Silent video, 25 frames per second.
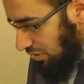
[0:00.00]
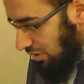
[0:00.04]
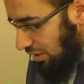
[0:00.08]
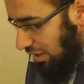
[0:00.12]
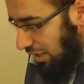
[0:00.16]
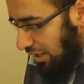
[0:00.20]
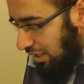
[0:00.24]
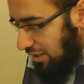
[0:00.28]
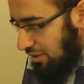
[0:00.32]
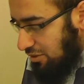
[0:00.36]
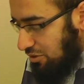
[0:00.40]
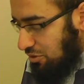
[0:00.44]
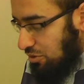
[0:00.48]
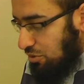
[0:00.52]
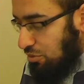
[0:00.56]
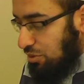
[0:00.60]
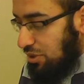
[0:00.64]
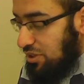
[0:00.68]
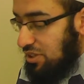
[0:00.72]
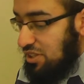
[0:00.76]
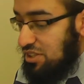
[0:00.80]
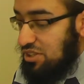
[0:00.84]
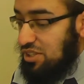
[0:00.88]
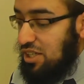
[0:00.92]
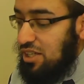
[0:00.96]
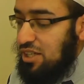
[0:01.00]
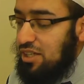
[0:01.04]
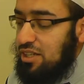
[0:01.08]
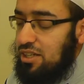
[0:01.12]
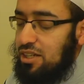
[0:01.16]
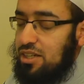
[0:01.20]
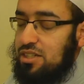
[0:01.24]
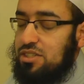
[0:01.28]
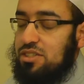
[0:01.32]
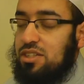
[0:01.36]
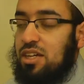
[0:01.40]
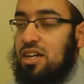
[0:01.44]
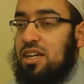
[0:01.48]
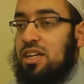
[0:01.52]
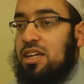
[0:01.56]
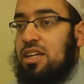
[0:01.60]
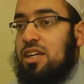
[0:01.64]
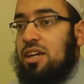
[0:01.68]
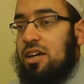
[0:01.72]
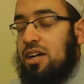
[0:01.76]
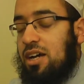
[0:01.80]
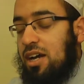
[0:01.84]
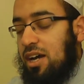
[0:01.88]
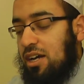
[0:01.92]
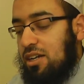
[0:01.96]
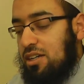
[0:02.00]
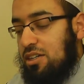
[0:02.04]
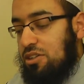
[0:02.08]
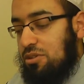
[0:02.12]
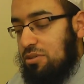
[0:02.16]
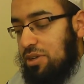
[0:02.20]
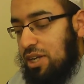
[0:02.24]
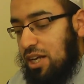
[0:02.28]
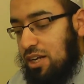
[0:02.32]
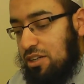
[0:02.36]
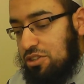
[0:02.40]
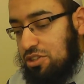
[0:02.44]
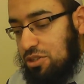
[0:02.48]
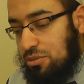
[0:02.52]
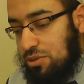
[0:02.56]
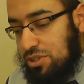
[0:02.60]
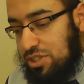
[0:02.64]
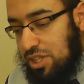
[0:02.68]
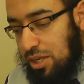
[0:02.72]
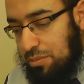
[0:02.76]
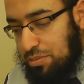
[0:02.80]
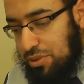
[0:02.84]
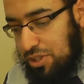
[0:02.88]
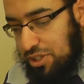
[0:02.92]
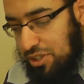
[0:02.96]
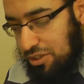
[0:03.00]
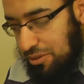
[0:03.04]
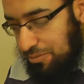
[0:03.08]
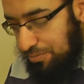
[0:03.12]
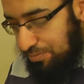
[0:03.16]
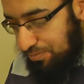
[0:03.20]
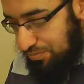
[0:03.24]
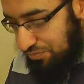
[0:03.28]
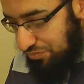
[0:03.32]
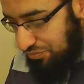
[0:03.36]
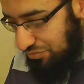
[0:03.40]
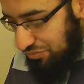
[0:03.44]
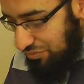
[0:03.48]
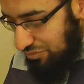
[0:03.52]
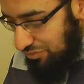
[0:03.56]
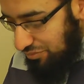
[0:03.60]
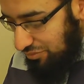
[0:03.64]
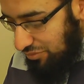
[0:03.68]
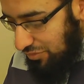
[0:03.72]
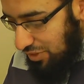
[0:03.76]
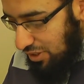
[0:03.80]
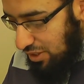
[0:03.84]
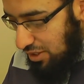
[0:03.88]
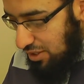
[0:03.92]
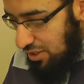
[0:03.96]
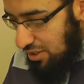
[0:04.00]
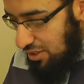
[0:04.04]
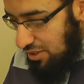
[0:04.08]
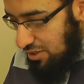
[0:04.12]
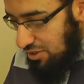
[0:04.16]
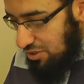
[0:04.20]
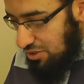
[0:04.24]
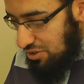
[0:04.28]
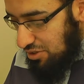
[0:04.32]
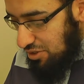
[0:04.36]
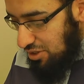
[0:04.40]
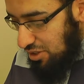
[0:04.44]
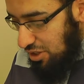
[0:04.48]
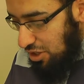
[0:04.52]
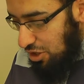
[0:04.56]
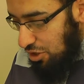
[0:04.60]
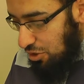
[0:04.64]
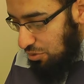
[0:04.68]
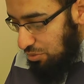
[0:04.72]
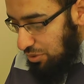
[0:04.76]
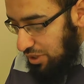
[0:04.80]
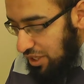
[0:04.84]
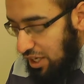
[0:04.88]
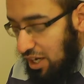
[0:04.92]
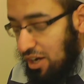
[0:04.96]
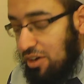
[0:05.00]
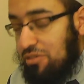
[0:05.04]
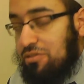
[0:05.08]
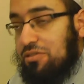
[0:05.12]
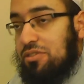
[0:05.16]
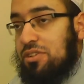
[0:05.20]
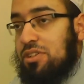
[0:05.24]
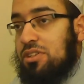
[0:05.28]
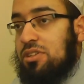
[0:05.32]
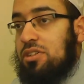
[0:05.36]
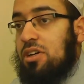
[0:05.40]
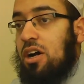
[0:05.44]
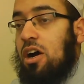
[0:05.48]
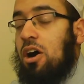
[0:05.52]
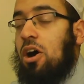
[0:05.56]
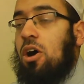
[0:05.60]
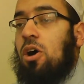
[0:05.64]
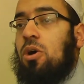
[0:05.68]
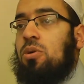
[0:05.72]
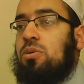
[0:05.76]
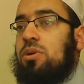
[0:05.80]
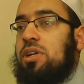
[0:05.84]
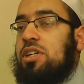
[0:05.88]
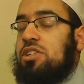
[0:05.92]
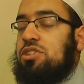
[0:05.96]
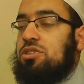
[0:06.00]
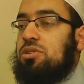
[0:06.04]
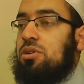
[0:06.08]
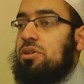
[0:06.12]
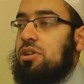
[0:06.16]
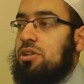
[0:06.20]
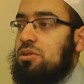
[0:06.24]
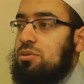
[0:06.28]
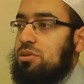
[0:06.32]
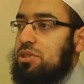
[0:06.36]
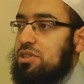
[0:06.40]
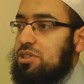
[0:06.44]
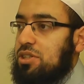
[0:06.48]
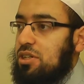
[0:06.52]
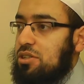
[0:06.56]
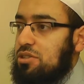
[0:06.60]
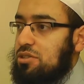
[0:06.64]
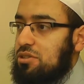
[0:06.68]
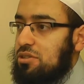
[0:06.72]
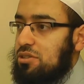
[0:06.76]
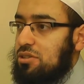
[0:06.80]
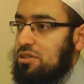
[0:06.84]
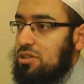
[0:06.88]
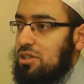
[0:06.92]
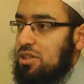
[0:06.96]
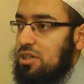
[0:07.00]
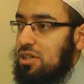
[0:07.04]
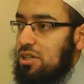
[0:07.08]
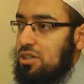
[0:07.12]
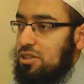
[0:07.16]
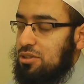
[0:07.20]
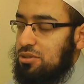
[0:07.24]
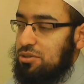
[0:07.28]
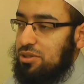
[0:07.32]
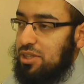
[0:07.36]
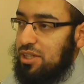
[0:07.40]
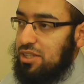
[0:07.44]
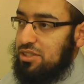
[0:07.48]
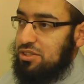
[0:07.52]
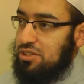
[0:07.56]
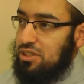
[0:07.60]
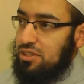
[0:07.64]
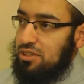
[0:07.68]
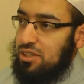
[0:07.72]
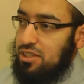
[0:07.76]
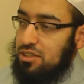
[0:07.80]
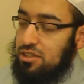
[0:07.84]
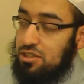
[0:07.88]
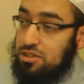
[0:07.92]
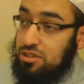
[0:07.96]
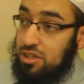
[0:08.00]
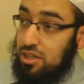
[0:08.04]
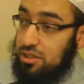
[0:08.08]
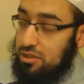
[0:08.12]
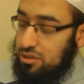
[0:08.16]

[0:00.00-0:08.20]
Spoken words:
And what they say here is that here, in reality, what's happening is we have a whole historical discussion, to the extent that in the